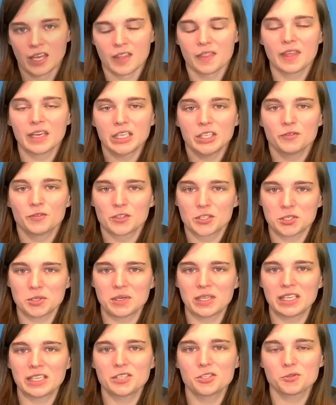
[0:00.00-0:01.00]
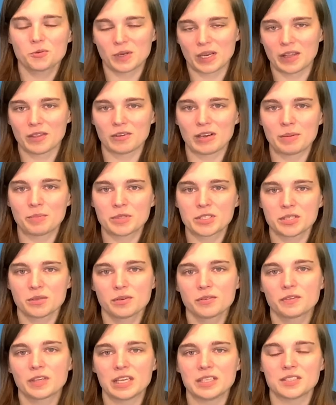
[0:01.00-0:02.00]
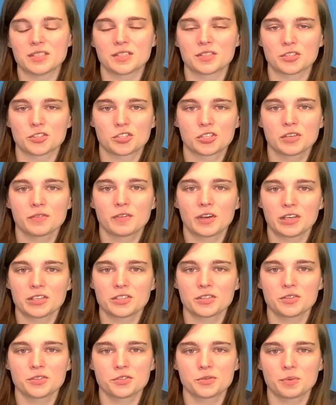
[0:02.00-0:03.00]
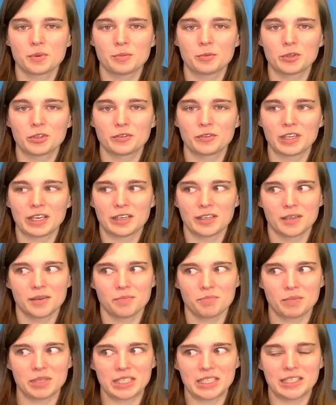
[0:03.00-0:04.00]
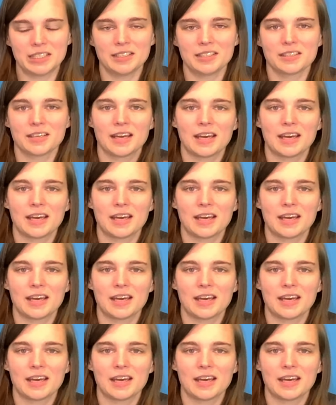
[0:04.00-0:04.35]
Thank you for tuning in to another episode of Cases That Should Have Gone to the Supreme Court of Canada but Didn't.